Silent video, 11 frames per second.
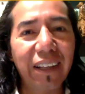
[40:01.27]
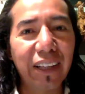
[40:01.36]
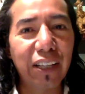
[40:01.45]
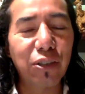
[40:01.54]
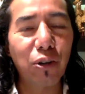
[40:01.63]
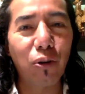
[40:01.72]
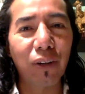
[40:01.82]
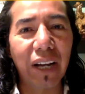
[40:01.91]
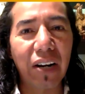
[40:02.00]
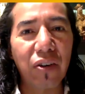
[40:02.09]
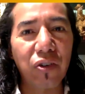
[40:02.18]
the so-called
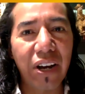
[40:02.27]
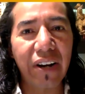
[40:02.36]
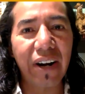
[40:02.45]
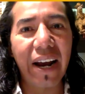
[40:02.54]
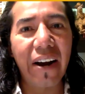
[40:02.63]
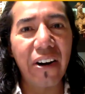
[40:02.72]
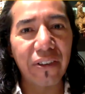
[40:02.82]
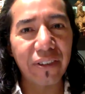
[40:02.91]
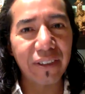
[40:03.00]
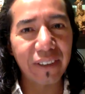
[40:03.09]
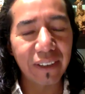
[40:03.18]
rare
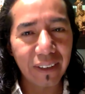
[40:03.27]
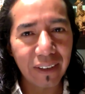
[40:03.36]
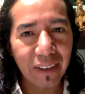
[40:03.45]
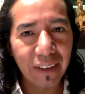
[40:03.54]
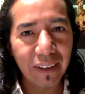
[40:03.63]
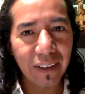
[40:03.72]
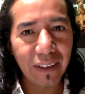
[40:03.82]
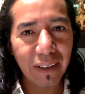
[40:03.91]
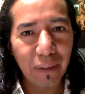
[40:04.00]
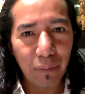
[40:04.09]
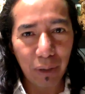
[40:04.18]
earths
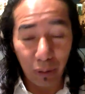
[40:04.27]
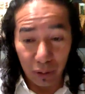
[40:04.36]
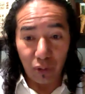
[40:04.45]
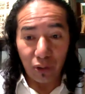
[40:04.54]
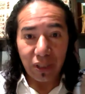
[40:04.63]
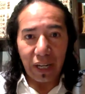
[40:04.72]
because those